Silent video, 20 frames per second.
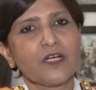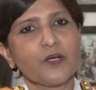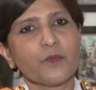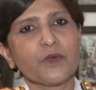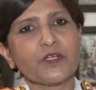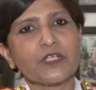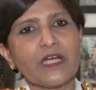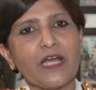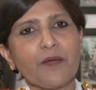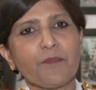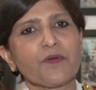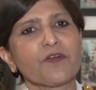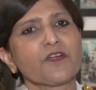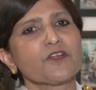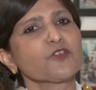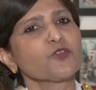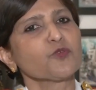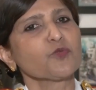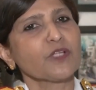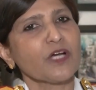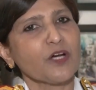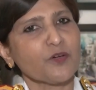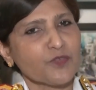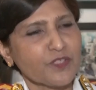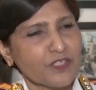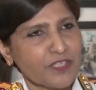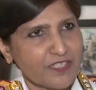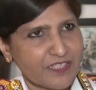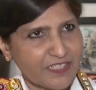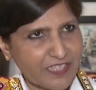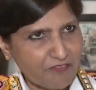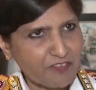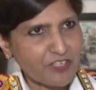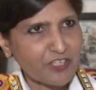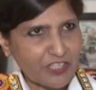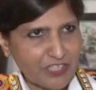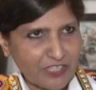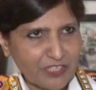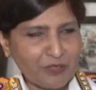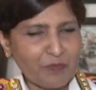which happened in
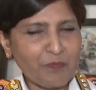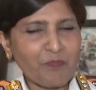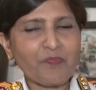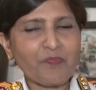2017.